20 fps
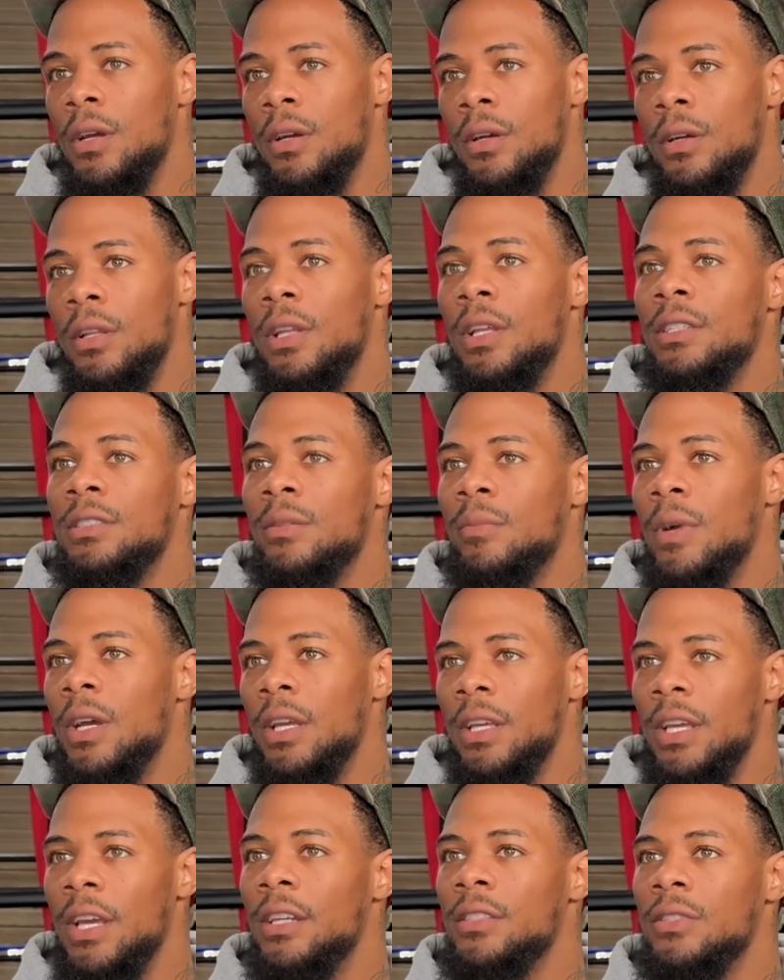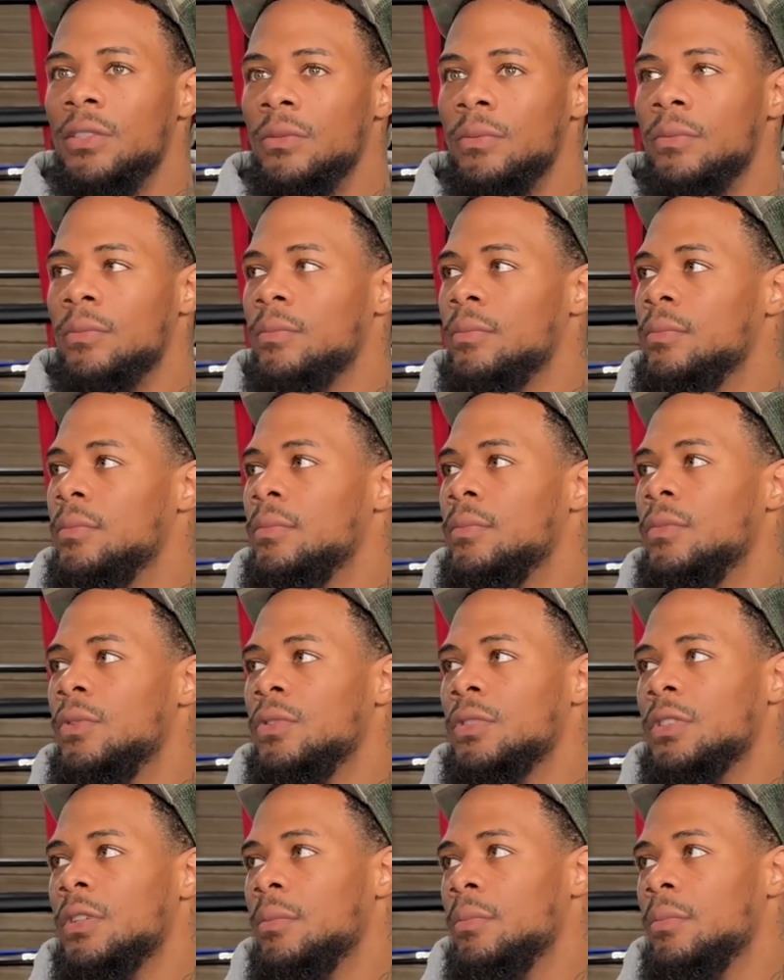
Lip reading: unless somebody catch him or something